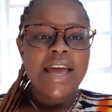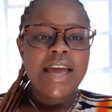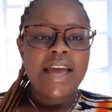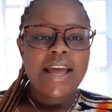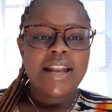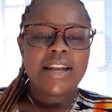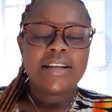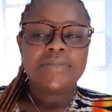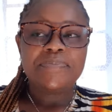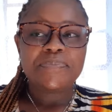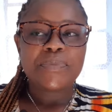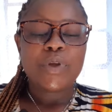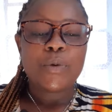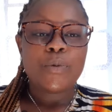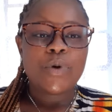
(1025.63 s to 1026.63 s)
and
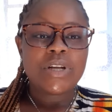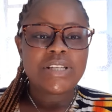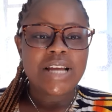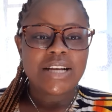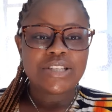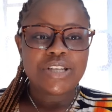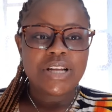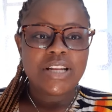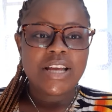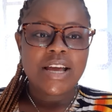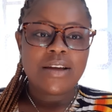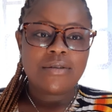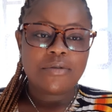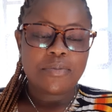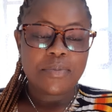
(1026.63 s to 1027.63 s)
what actually
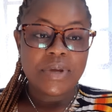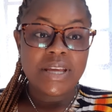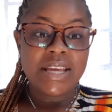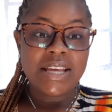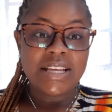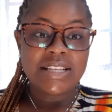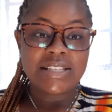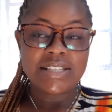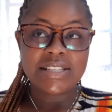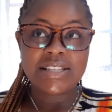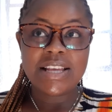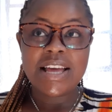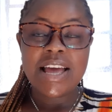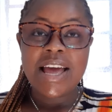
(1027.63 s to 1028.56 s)
helped me is